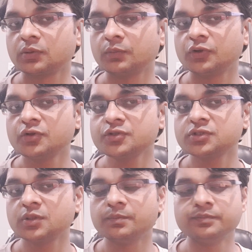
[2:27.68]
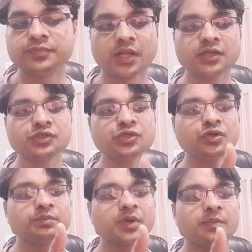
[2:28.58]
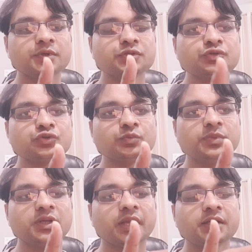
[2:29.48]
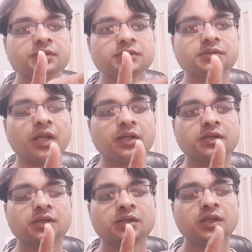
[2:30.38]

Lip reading: because the direction of vibration should be like that.